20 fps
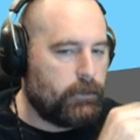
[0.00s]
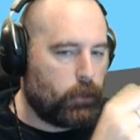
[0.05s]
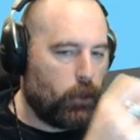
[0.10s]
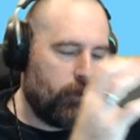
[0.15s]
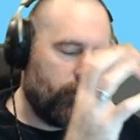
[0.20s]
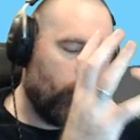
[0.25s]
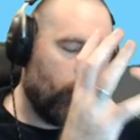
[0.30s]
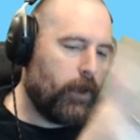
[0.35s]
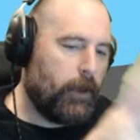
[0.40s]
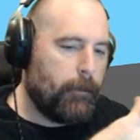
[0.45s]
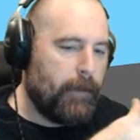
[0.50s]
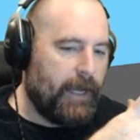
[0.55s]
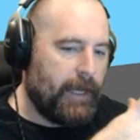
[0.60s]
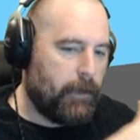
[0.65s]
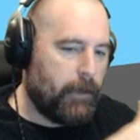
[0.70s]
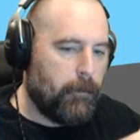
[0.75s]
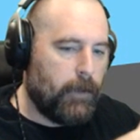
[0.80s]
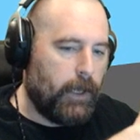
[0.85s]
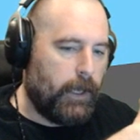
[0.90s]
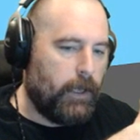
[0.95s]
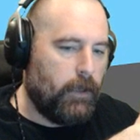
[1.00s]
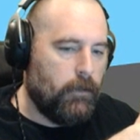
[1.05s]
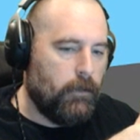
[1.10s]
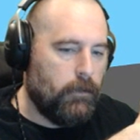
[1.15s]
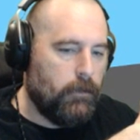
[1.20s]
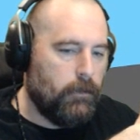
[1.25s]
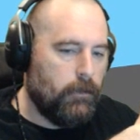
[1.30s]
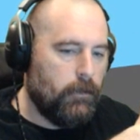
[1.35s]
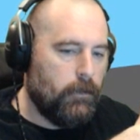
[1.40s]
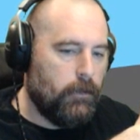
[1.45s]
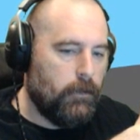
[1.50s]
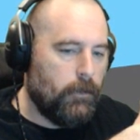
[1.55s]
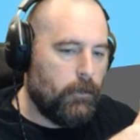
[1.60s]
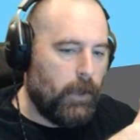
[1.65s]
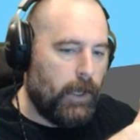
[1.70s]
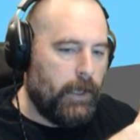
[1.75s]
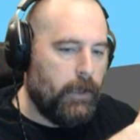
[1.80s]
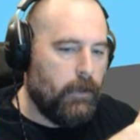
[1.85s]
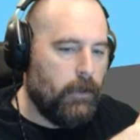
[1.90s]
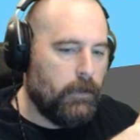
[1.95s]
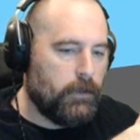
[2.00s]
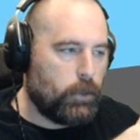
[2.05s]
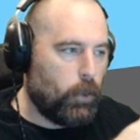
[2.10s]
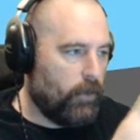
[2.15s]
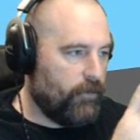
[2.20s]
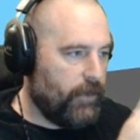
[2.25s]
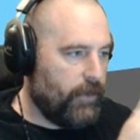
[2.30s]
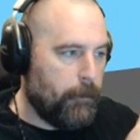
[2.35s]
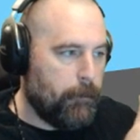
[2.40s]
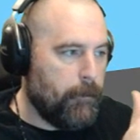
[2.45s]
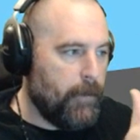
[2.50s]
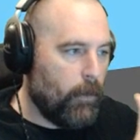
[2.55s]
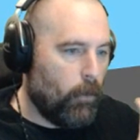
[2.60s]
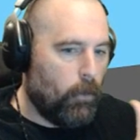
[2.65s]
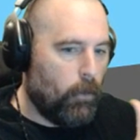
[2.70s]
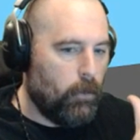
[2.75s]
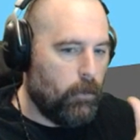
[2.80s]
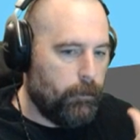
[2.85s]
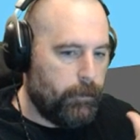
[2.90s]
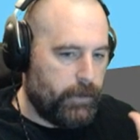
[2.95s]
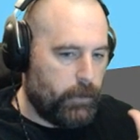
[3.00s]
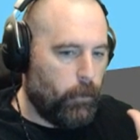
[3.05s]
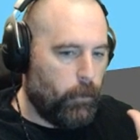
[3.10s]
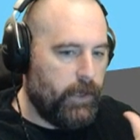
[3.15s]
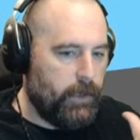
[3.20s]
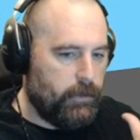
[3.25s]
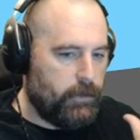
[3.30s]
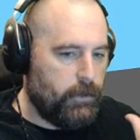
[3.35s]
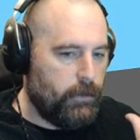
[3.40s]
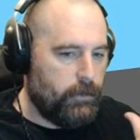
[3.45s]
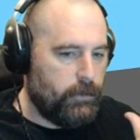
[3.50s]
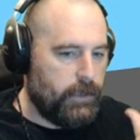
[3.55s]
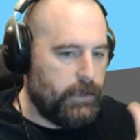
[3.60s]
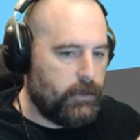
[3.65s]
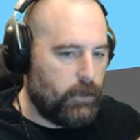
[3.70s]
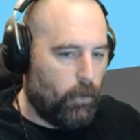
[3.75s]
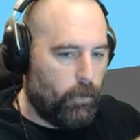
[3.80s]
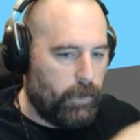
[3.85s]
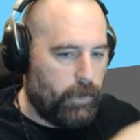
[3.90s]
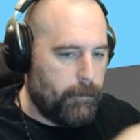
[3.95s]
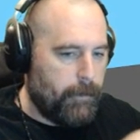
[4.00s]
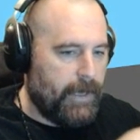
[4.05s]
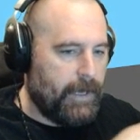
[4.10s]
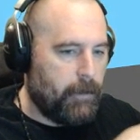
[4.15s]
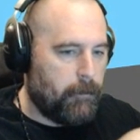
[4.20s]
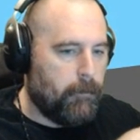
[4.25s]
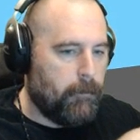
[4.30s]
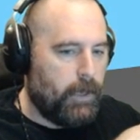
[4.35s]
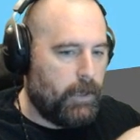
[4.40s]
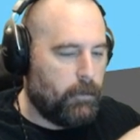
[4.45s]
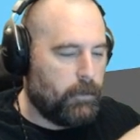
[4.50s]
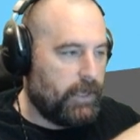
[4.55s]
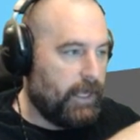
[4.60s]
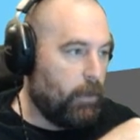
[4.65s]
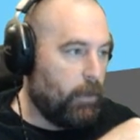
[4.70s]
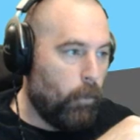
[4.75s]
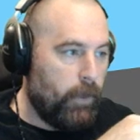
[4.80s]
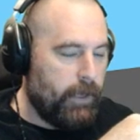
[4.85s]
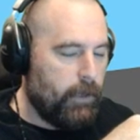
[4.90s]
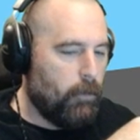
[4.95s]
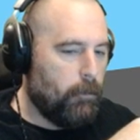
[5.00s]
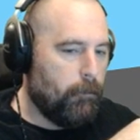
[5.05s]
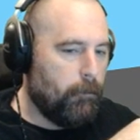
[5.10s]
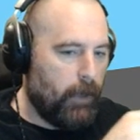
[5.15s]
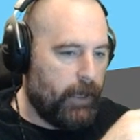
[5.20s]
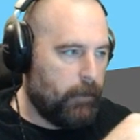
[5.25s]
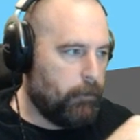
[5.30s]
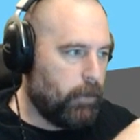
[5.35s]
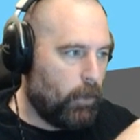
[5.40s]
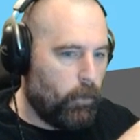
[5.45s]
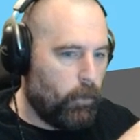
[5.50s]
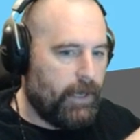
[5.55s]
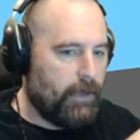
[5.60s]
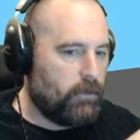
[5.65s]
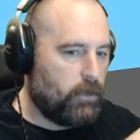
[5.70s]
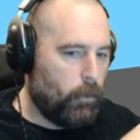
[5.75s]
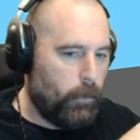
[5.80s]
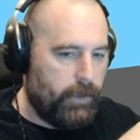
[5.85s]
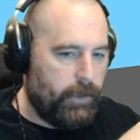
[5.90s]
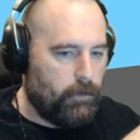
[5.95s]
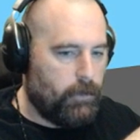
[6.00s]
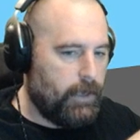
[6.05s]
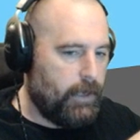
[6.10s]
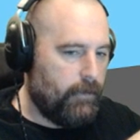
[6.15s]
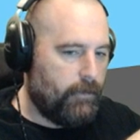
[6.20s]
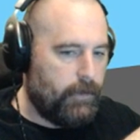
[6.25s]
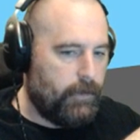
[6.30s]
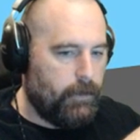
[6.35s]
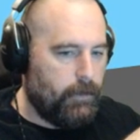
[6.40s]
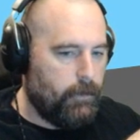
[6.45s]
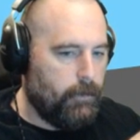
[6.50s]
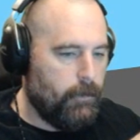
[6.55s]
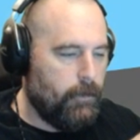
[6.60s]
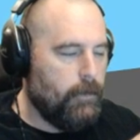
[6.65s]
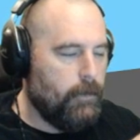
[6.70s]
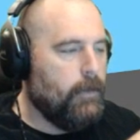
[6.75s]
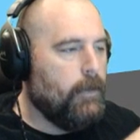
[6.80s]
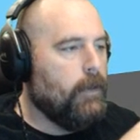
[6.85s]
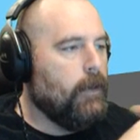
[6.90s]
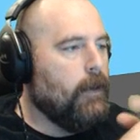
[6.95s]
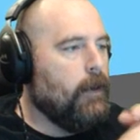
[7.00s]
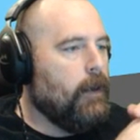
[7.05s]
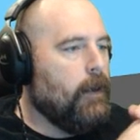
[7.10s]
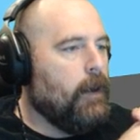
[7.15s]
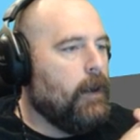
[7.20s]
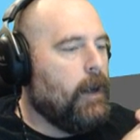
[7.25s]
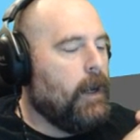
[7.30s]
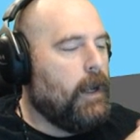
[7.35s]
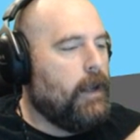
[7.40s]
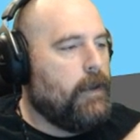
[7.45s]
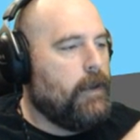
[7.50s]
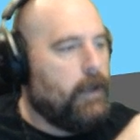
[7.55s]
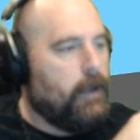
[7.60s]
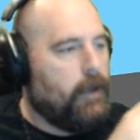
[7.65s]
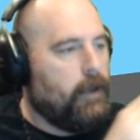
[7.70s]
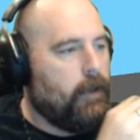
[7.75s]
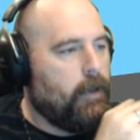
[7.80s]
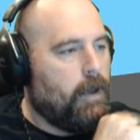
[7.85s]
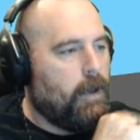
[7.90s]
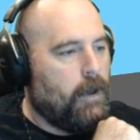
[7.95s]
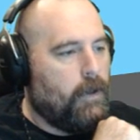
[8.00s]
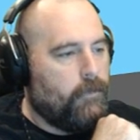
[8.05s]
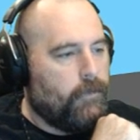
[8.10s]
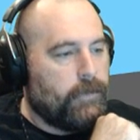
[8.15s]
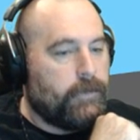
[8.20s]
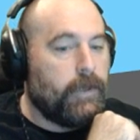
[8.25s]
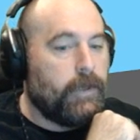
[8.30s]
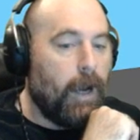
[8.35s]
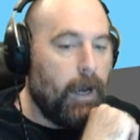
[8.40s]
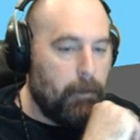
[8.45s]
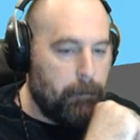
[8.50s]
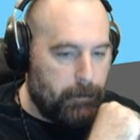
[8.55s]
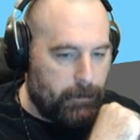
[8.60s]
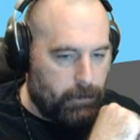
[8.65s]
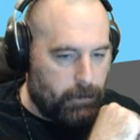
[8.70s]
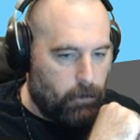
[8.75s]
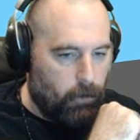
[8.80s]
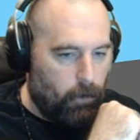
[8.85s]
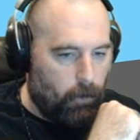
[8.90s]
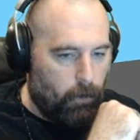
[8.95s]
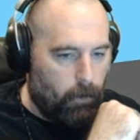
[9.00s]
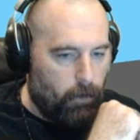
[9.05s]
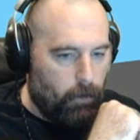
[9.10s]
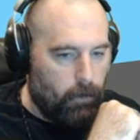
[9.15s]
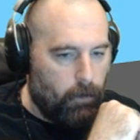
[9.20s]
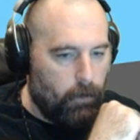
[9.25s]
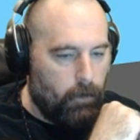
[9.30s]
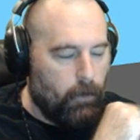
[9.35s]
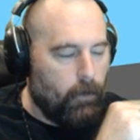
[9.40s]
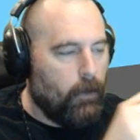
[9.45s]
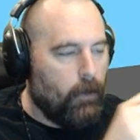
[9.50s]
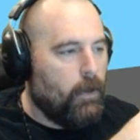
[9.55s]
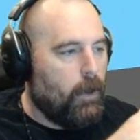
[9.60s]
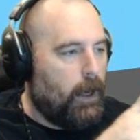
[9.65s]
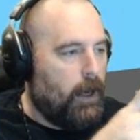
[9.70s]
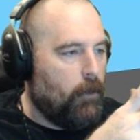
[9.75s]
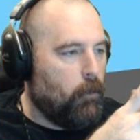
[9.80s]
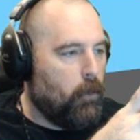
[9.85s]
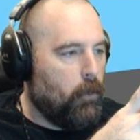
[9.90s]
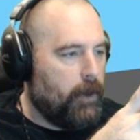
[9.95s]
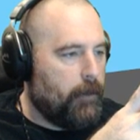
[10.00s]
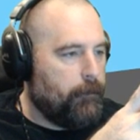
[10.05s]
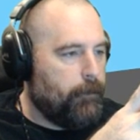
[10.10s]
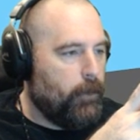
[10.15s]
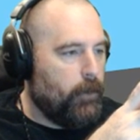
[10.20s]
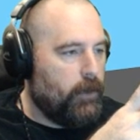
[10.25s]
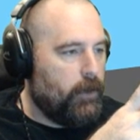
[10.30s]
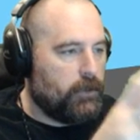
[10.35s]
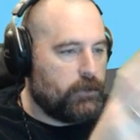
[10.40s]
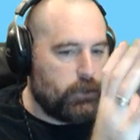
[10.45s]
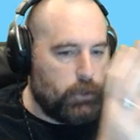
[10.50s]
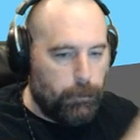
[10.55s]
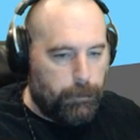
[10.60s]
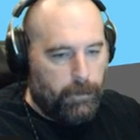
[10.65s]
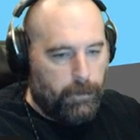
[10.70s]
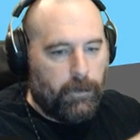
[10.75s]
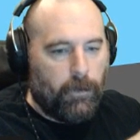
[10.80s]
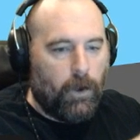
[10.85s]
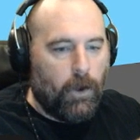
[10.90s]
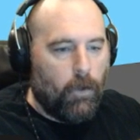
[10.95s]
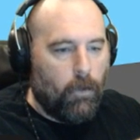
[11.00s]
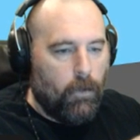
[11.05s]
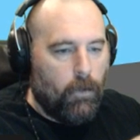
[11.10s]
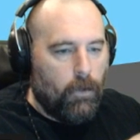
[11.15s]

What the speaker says: sort of holding a bag of money. Right? Sort of in the middle between the 2 seats holding a bag of money with like money blowing out the window kind of thing. And then on the top of the car, I want to put a superhero.